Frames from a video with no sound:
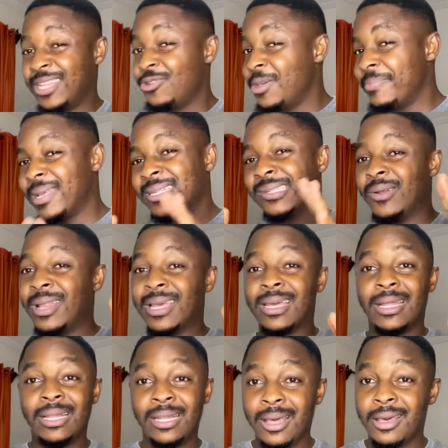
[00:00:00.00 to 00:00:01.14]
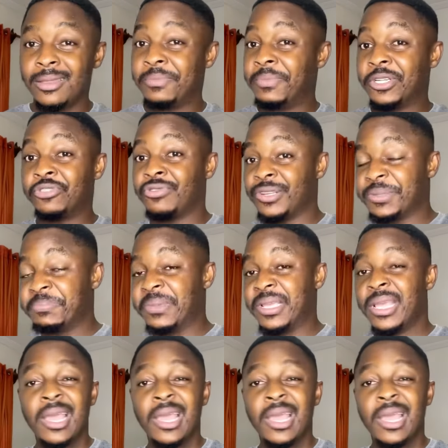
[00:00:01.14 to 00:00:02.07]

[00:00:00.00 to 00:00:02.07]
I know it might sound like a lot, but trust me,